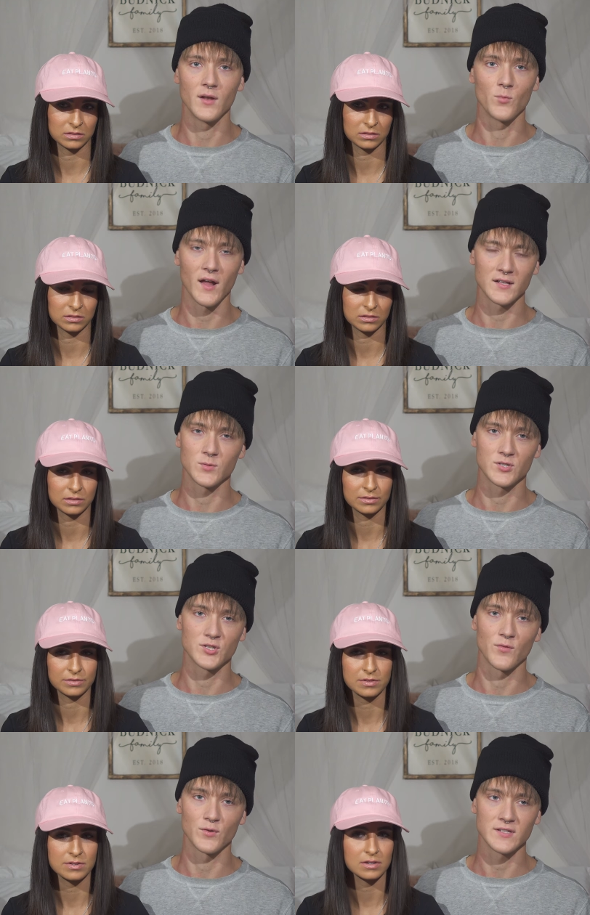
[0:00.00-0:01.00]
Speaker 1: then when I switched
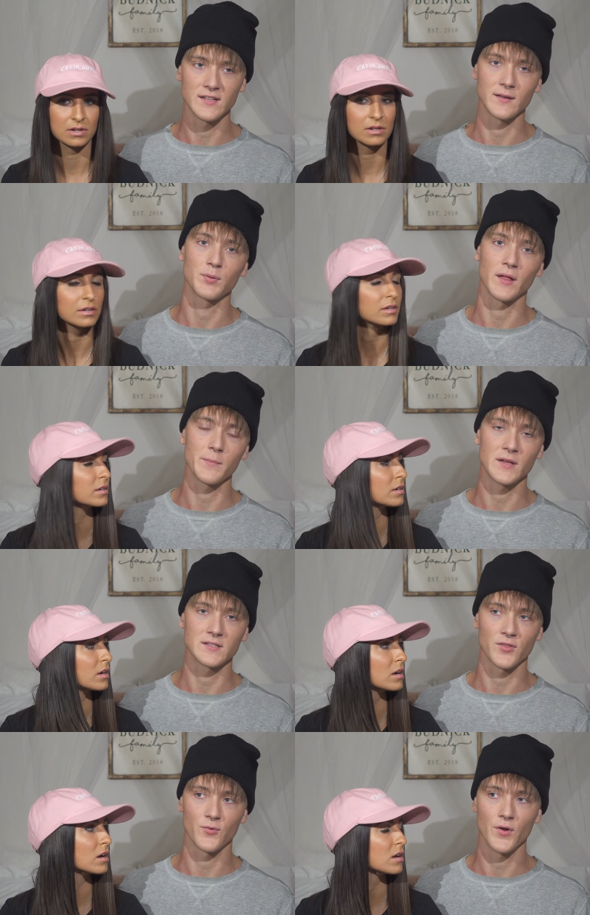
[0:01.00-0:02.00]
over to eating plant-based
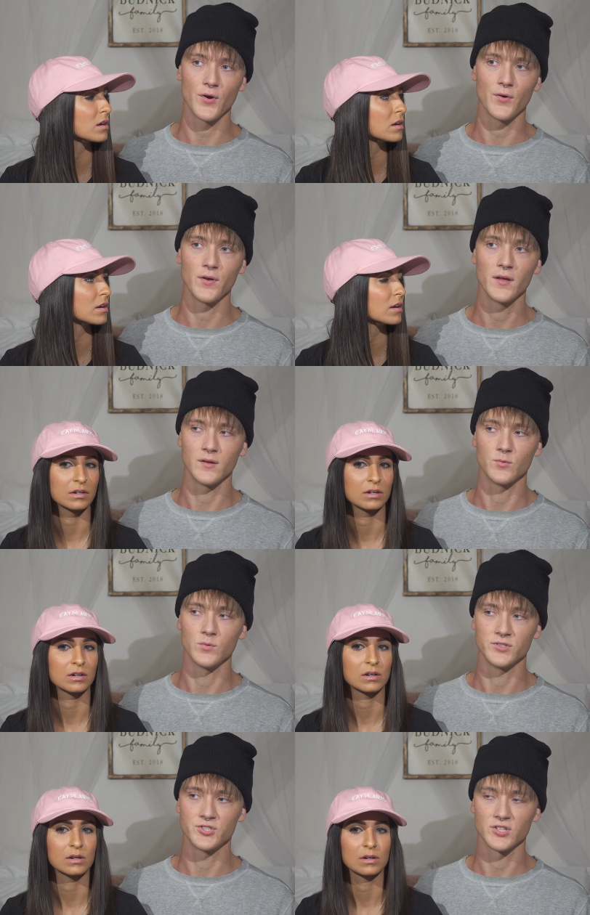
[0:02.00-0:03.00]
on the road, it
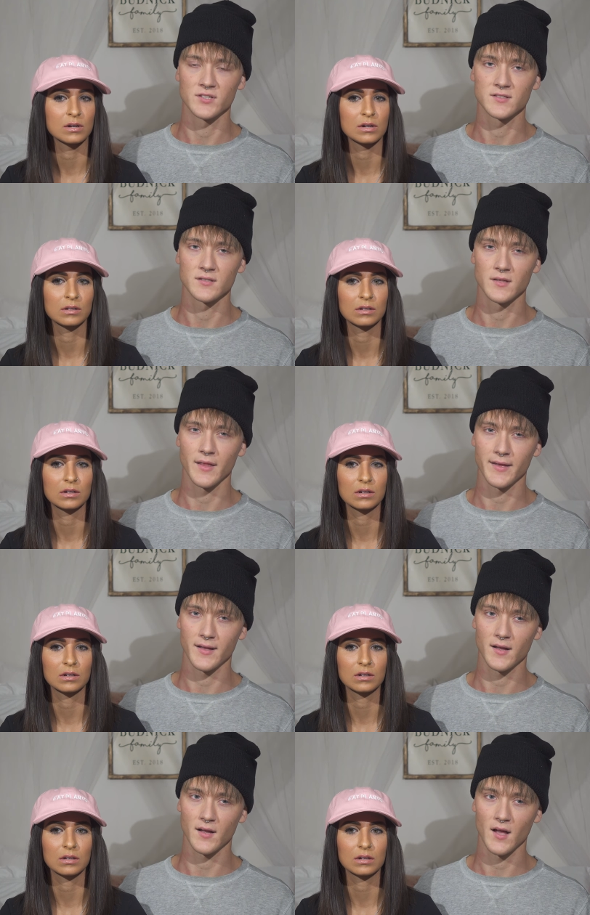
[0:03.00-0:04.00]
was just
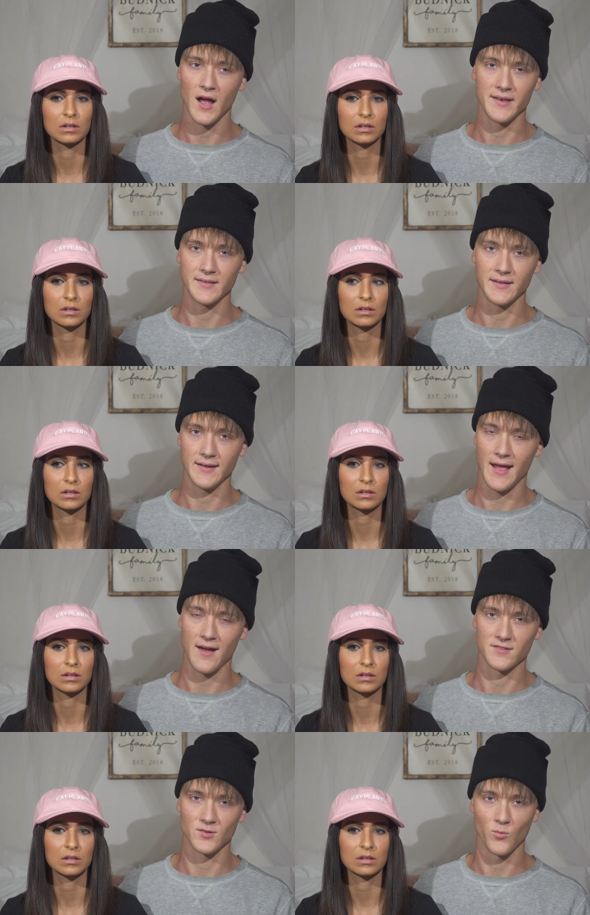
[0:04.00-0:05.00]
like, I didn't
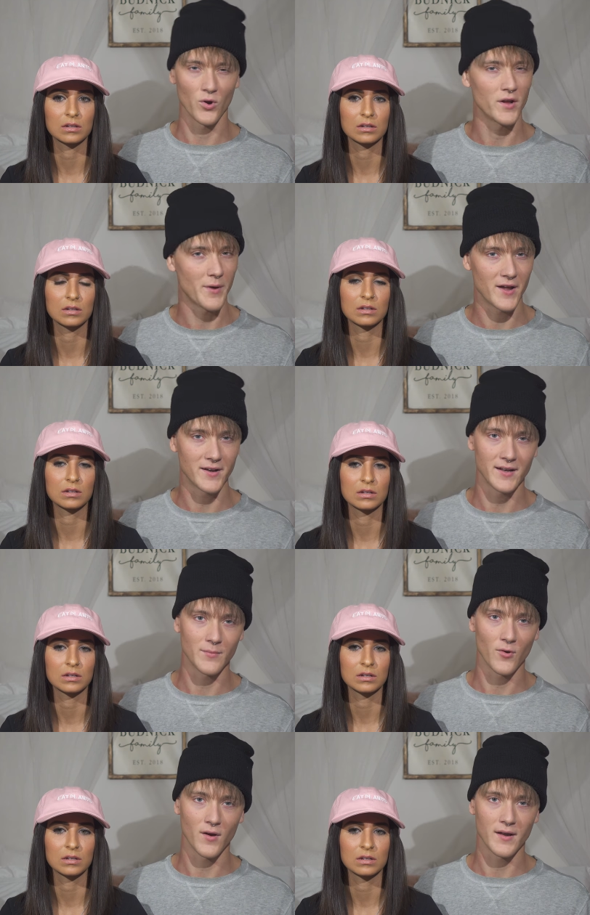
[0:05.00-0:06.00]
have to worry about it
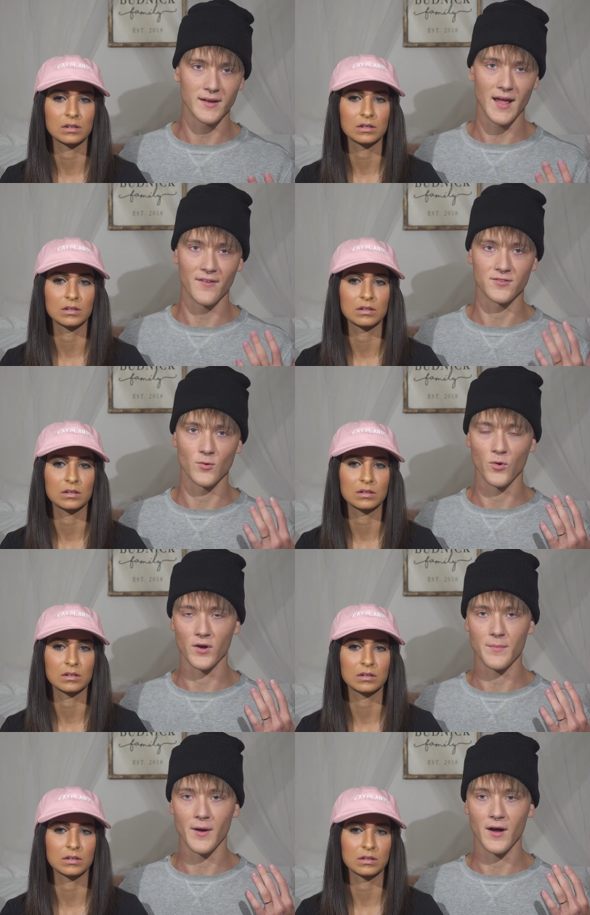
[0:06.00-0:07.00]
anymore. I didn't have to
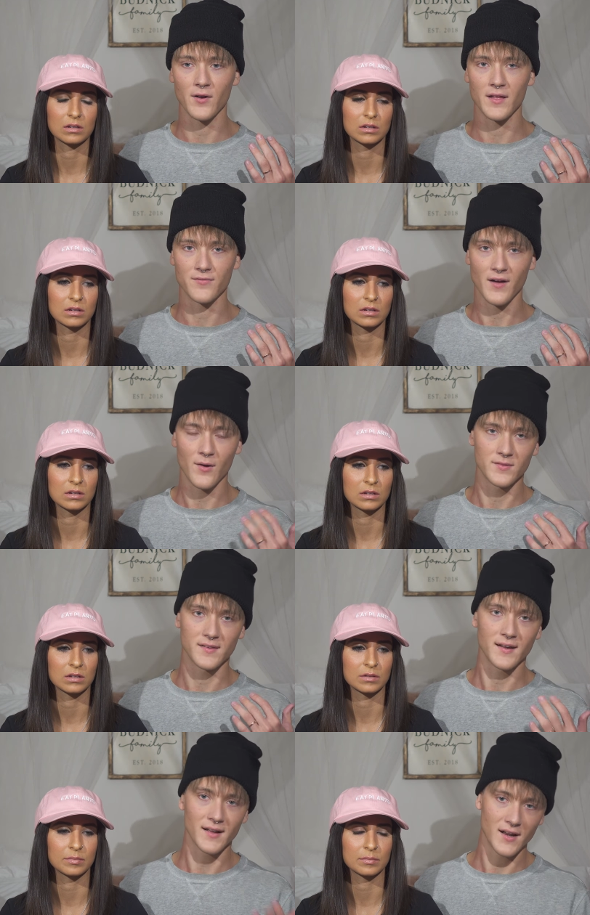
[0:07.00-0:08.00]
worry about if I was
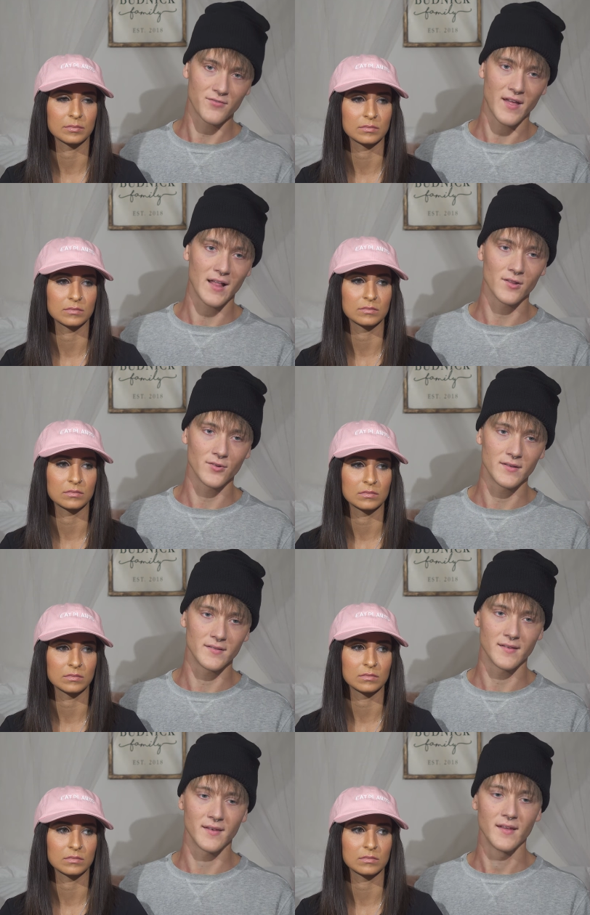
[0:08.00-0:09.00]
getting enough
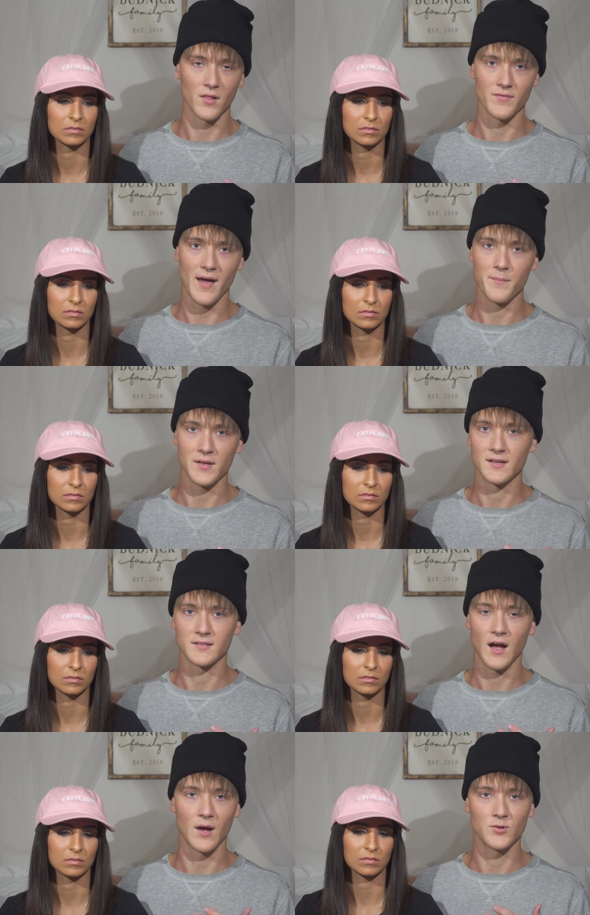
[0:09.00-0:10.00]
calories and all of that because
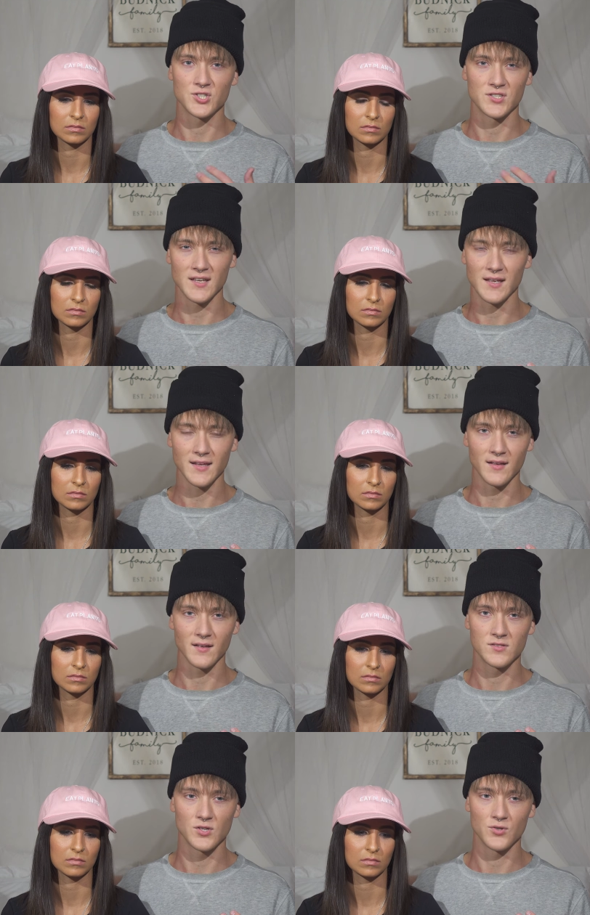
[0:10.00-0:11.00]
I was just
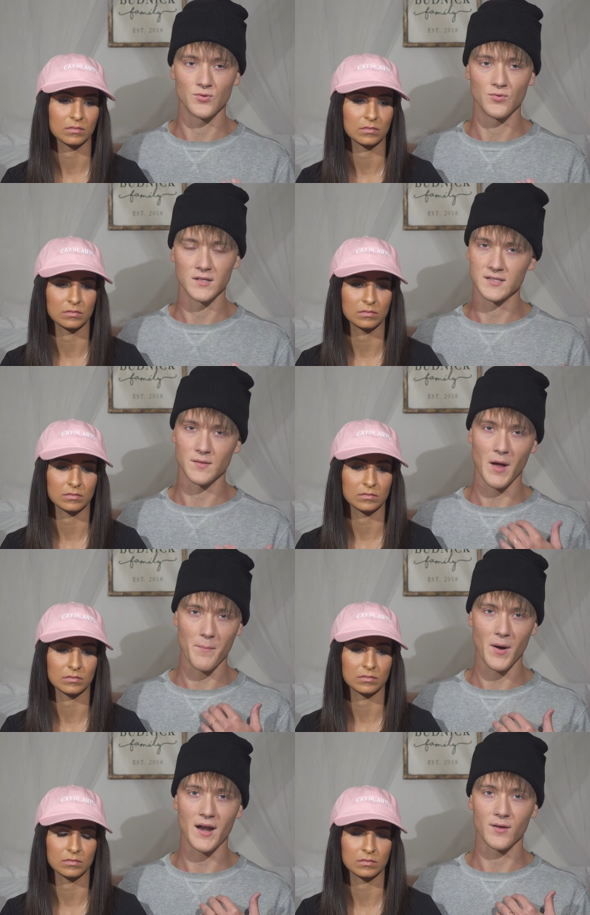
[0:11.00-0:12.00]
eating to listen to my
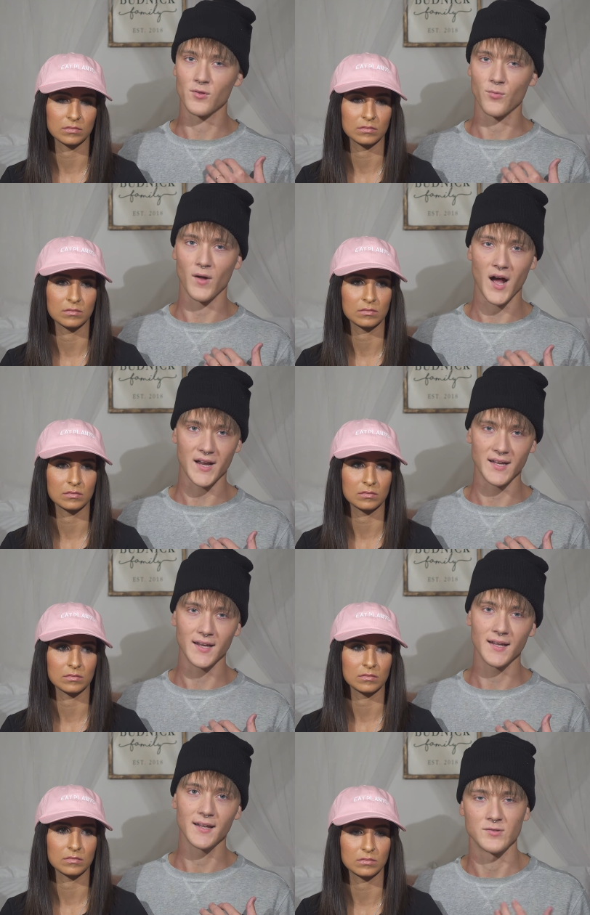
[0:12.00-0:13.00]
body with what I
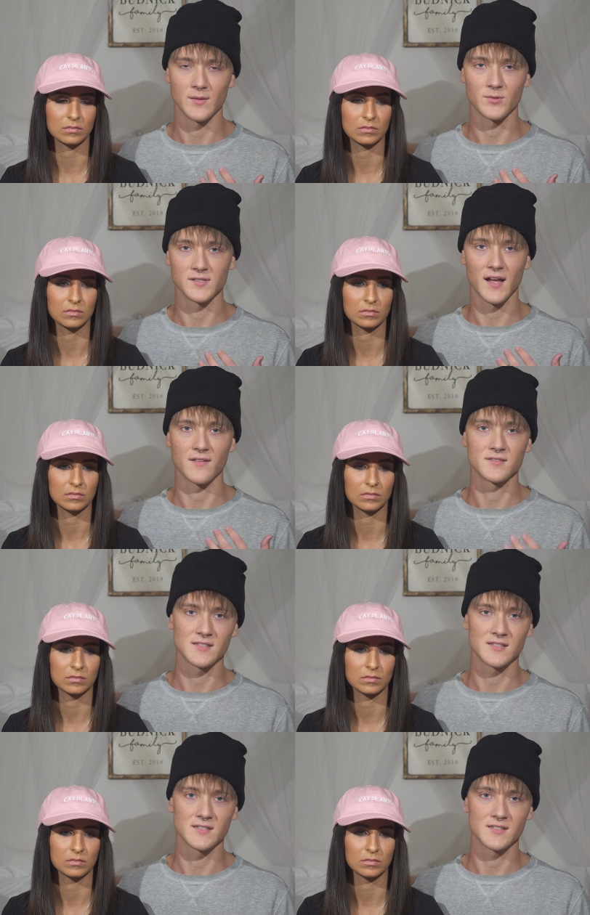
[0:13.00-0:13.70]
needed. I was able to kind of